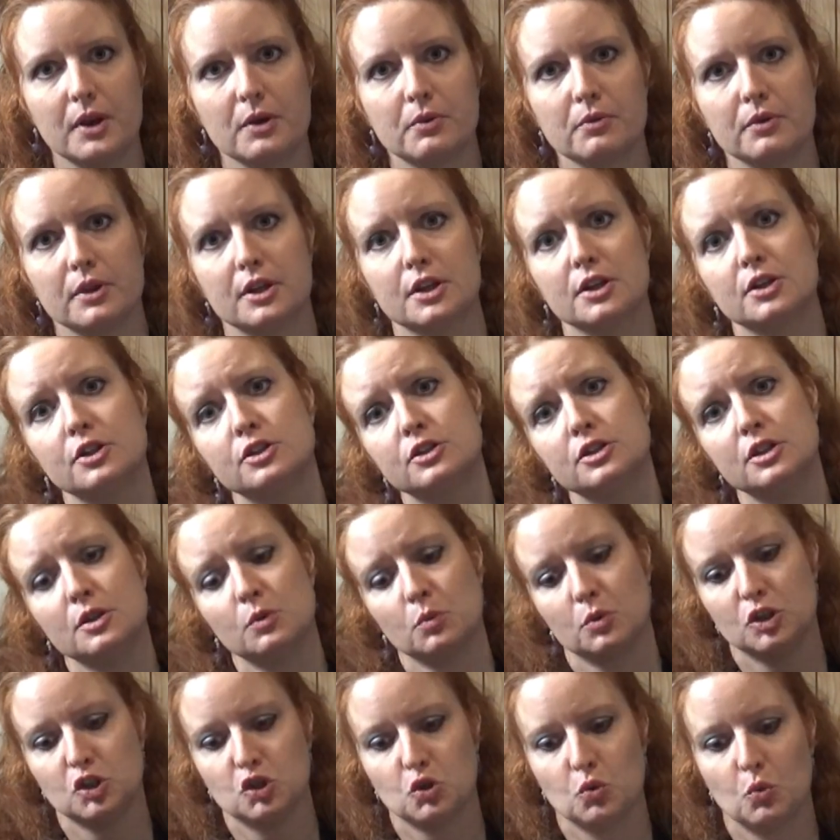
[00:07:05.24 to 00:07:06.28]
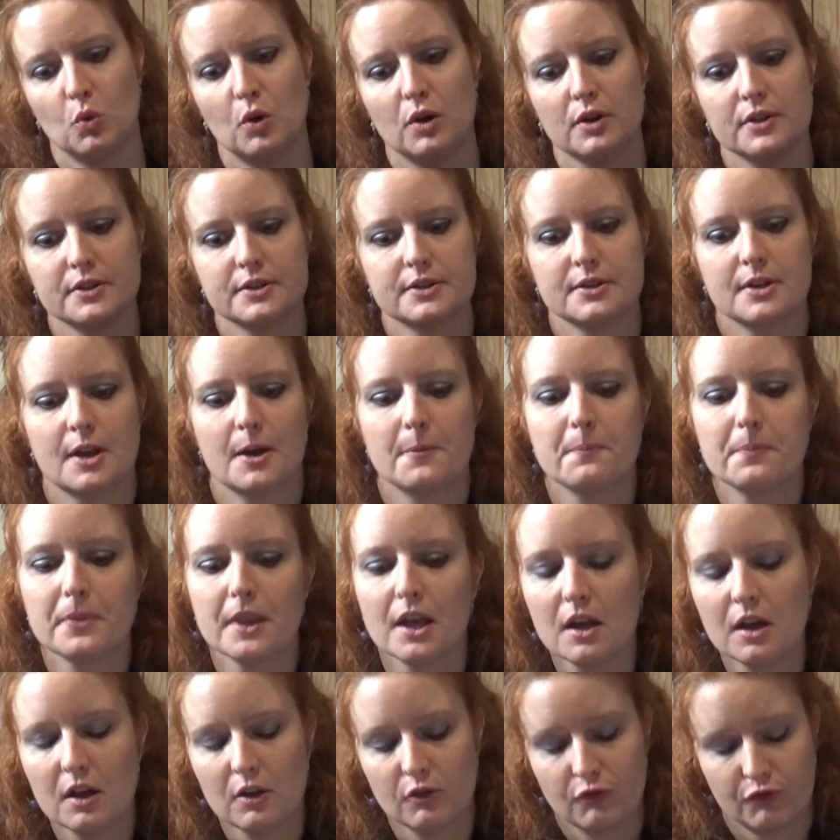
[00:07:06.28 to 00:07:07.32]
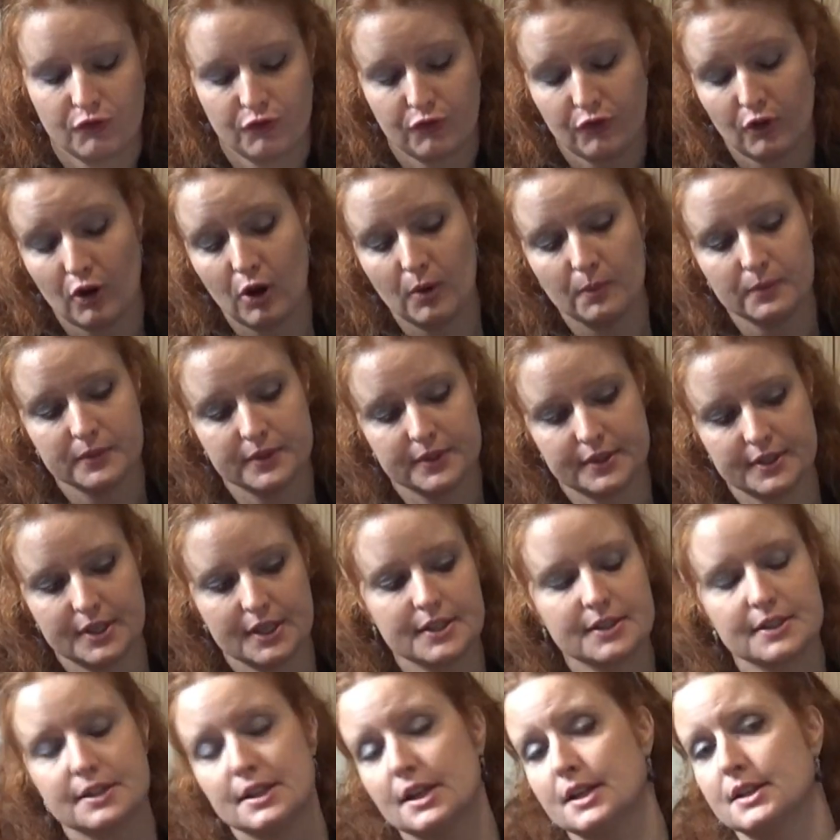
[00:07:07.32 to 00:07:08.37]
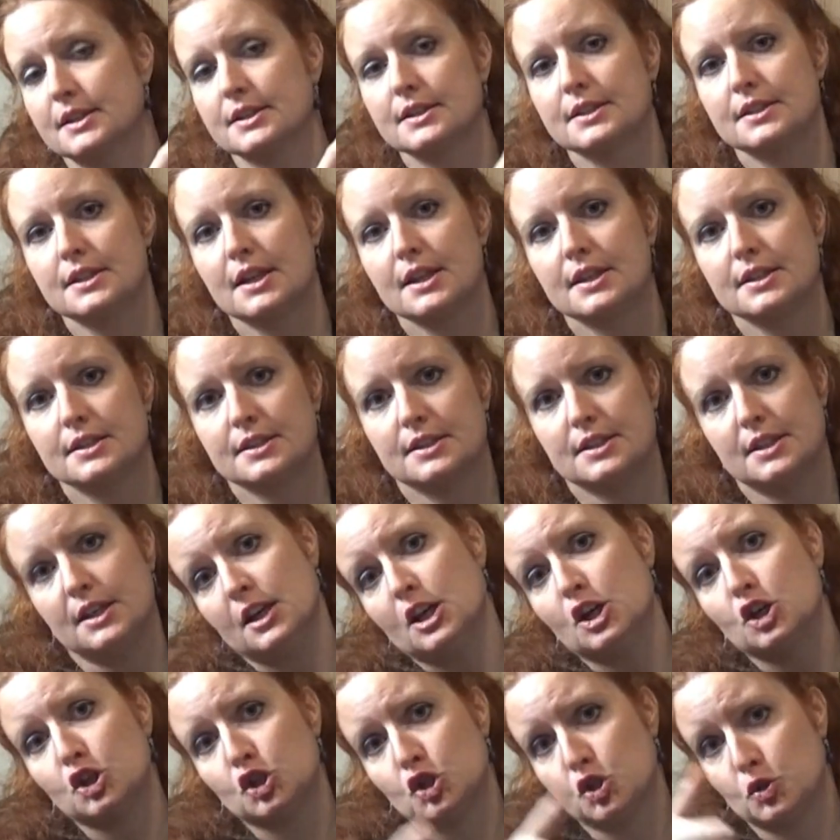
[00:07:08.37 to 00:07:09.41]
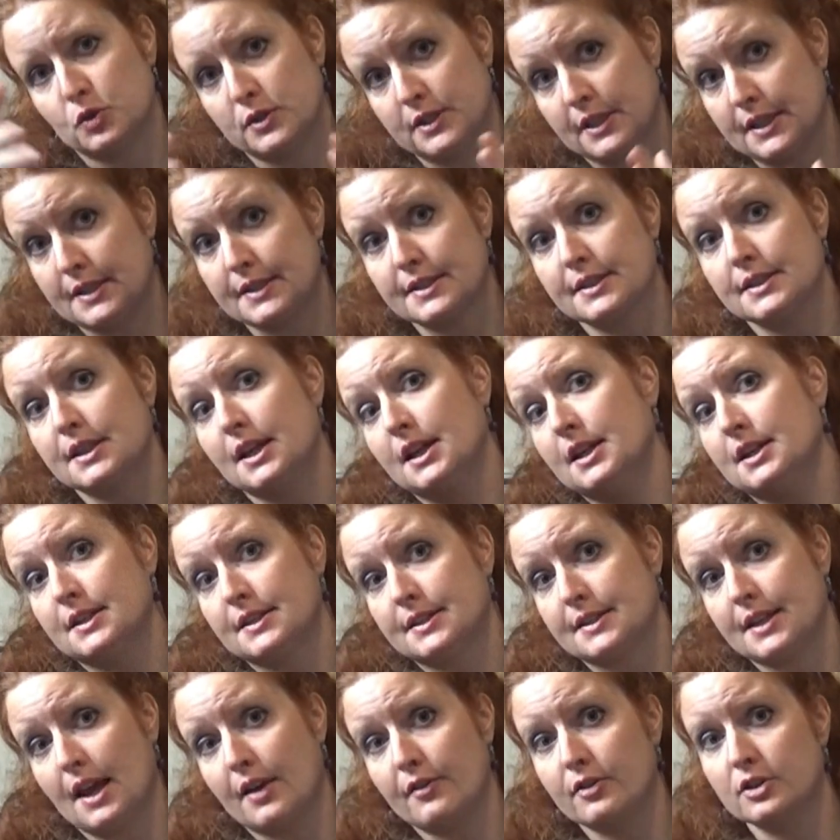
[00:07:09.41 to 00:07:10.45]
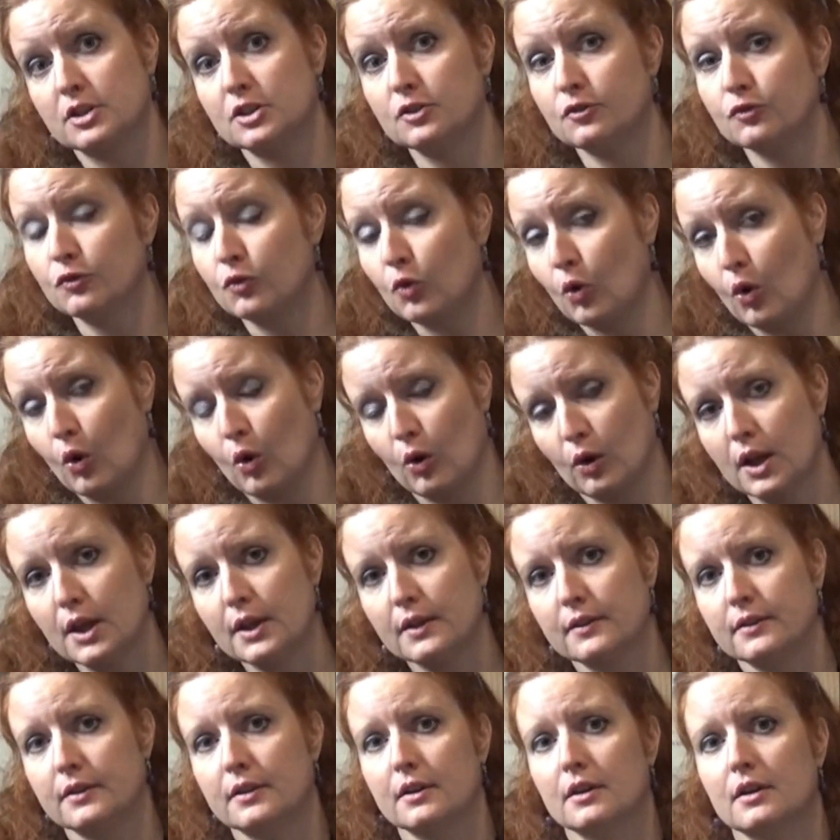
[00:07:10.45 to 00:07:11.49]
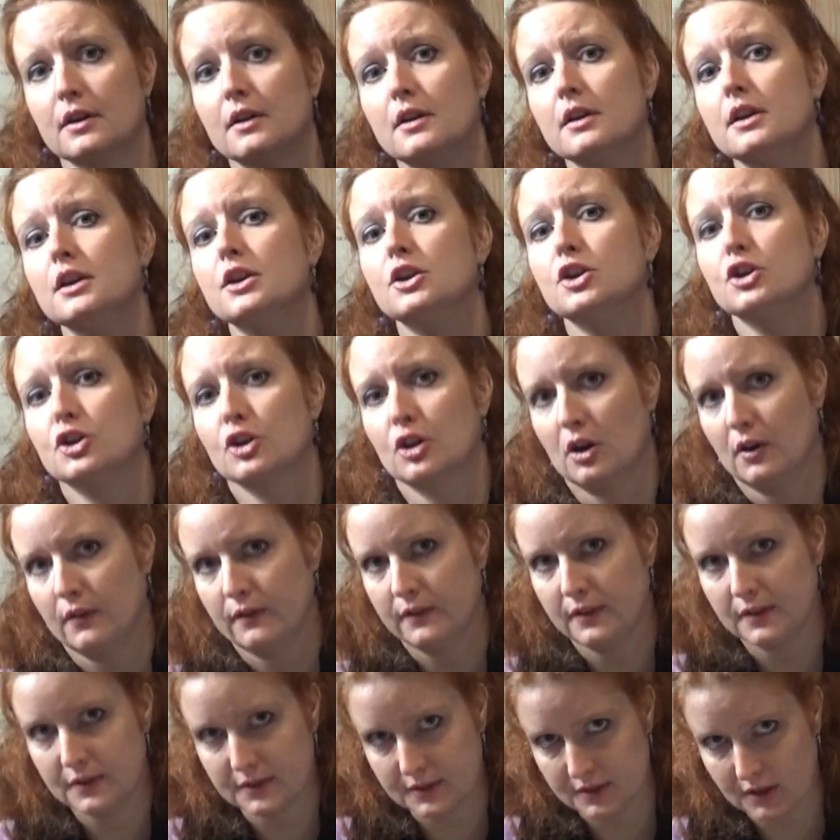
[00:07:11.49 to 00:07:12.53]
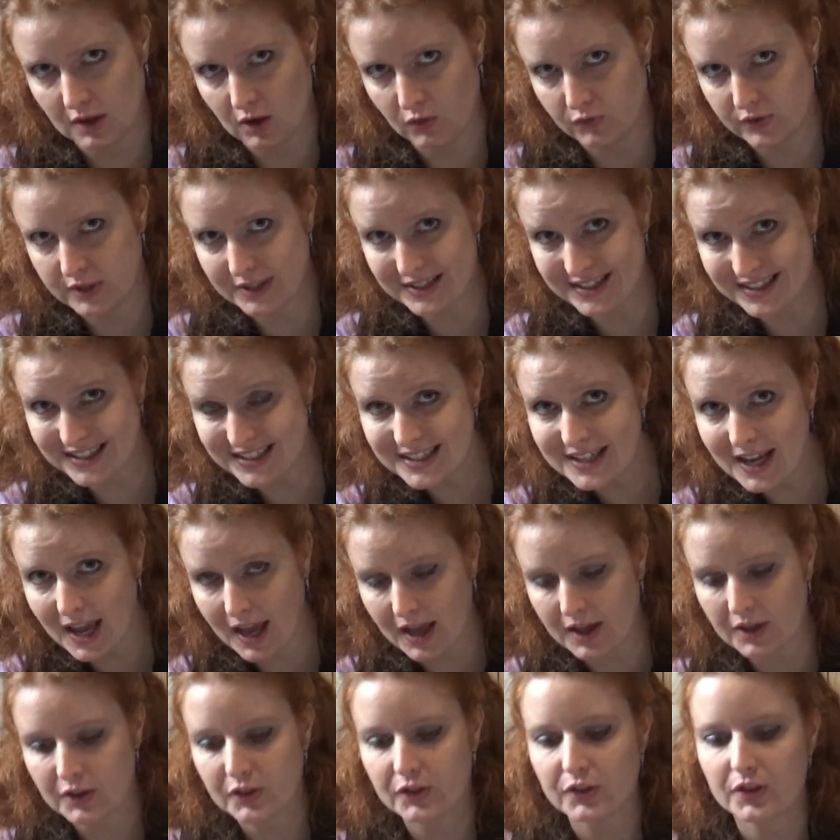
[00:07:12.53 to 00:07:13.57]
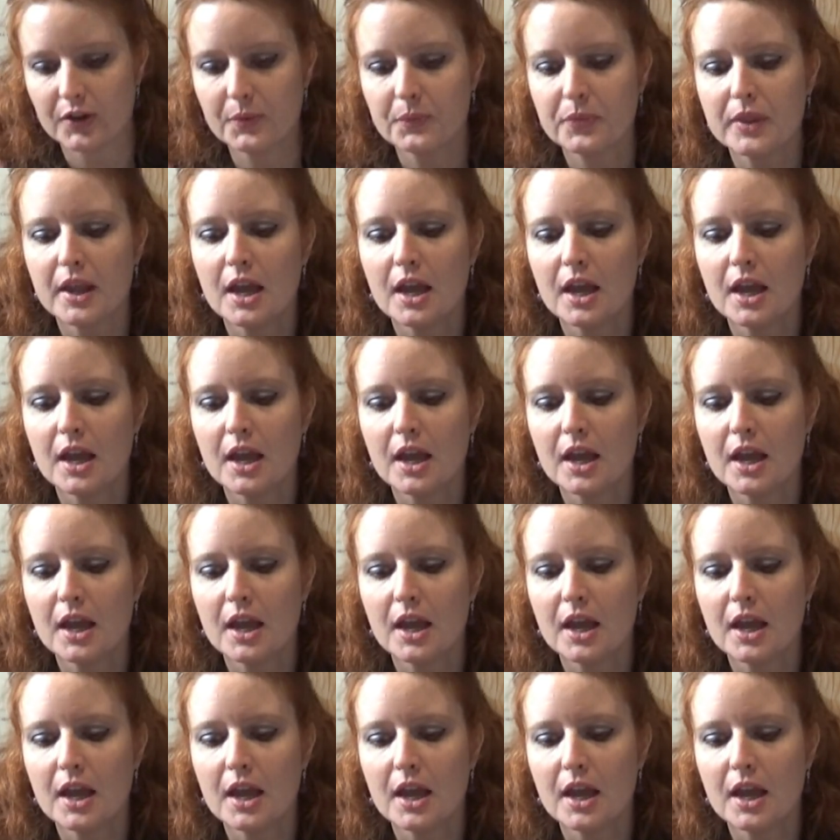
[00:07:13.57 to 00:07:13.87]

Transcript: period, which was from 1660 to 1674, the year of his death.